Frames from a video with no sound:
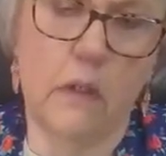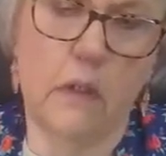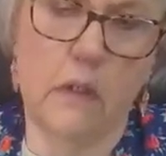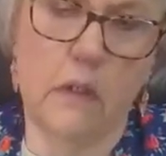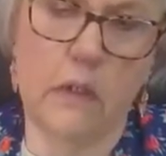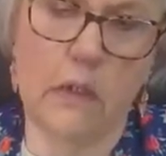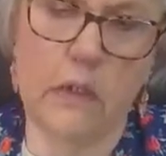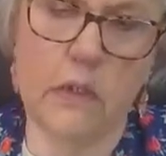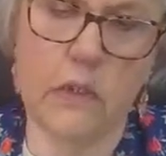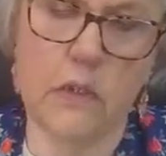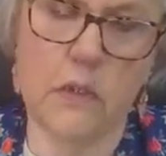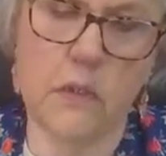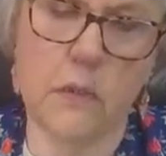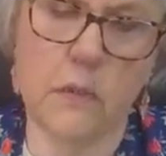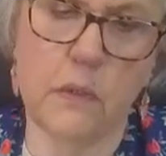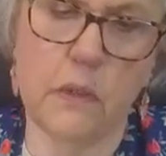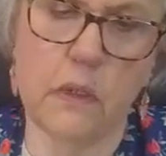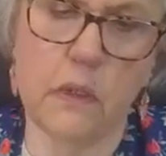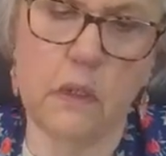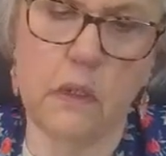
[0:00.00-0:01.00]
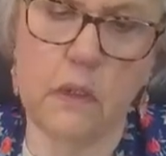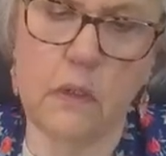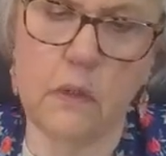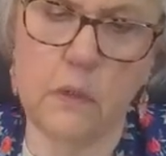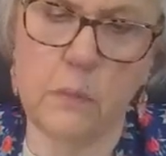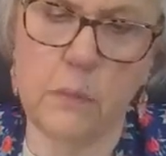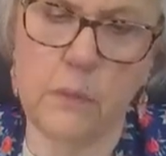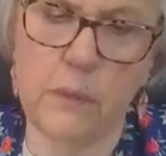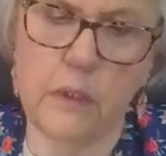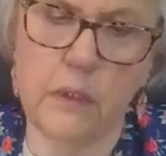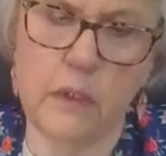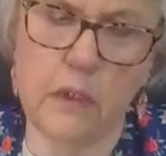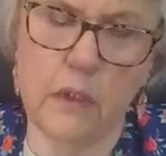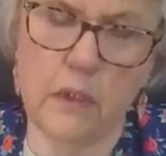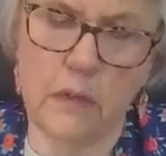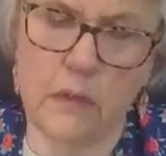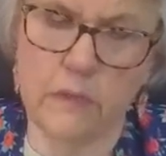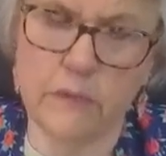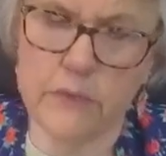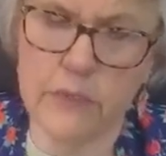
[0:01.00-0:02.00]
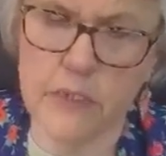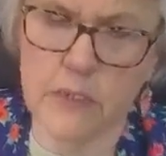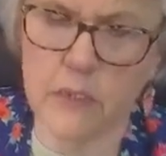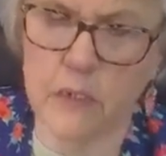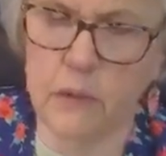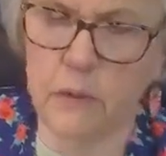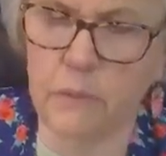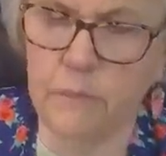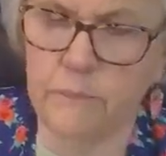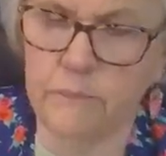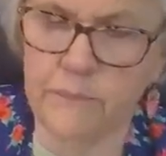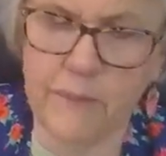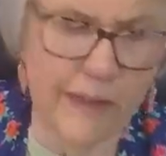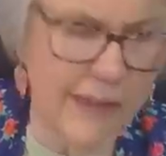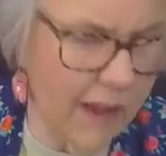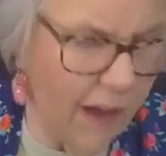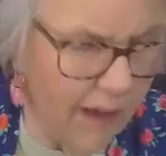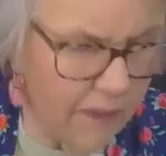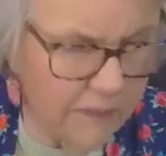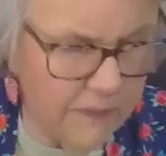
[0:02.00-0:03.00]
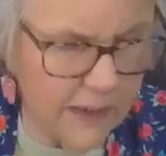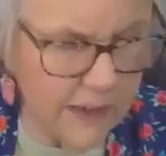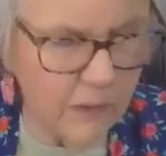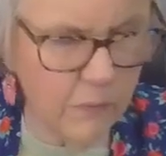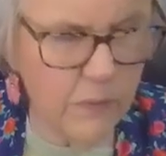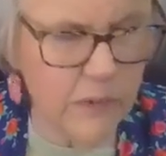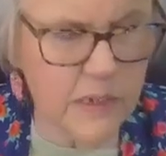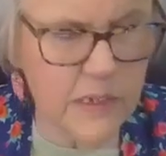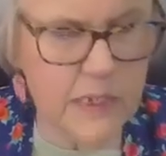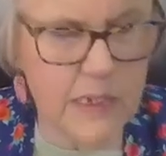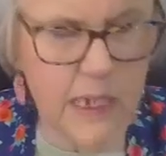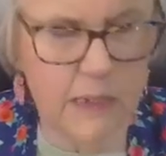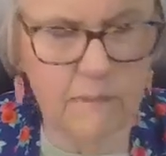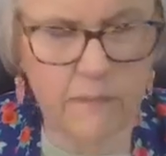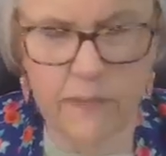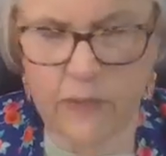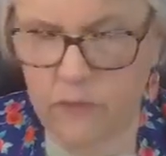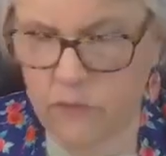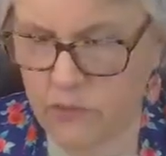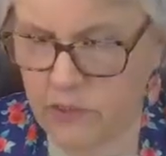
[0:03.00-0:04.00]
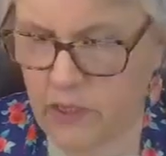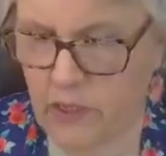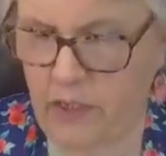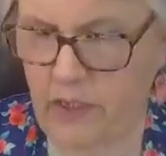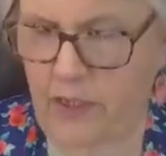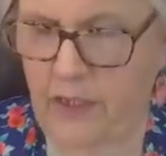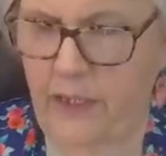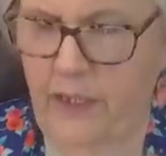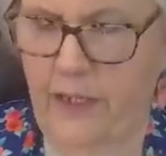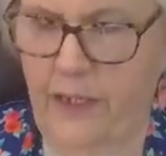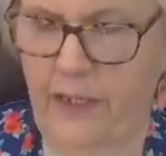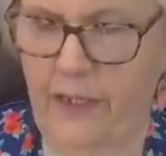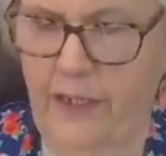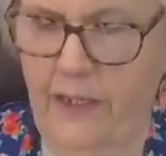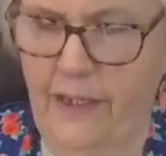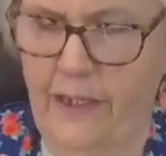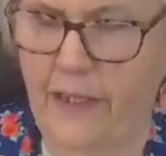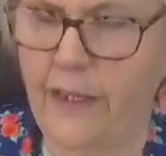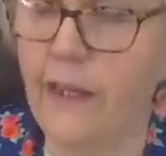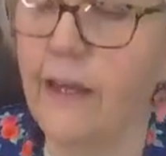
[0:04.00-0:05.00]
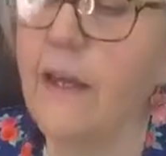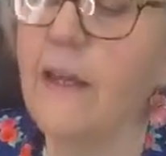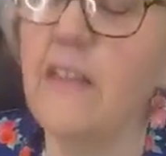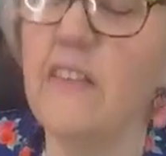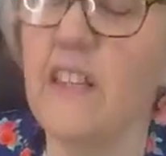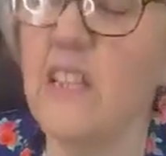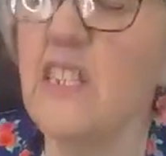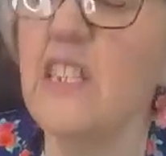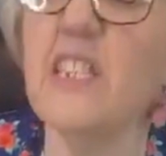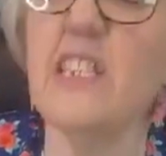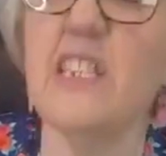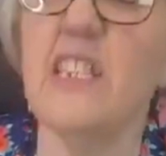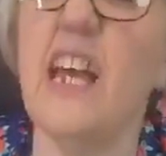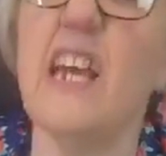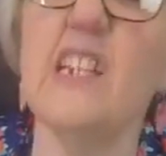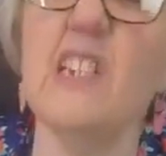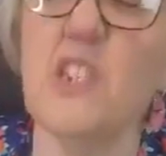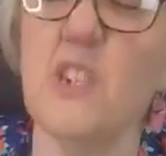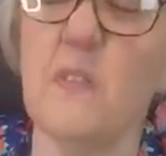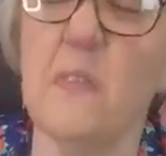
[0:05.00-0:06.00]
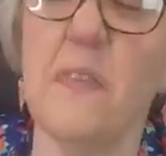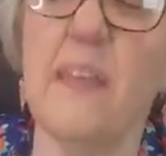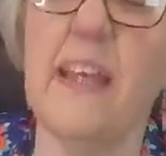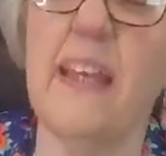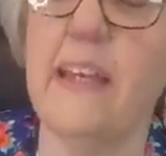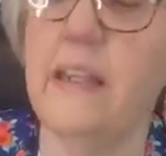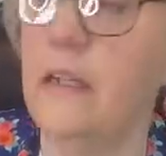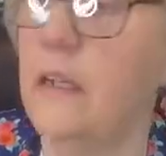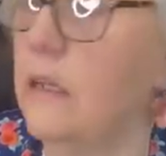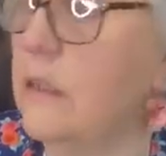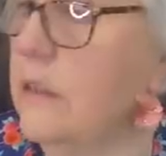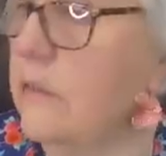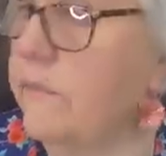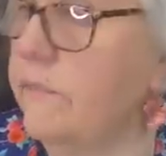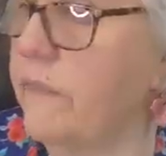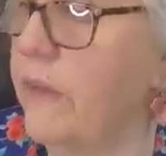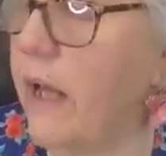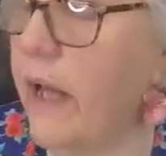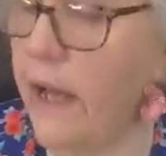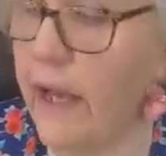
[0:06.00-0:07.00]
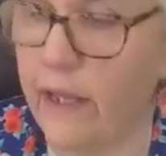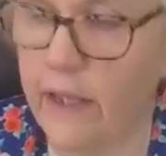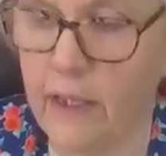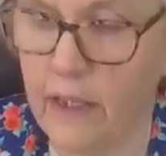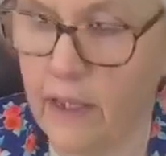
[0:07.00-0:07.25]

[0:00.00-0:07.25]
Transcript: Let's do a little bit of some, no, I think I want to save those. This is as you're thinking on the fly.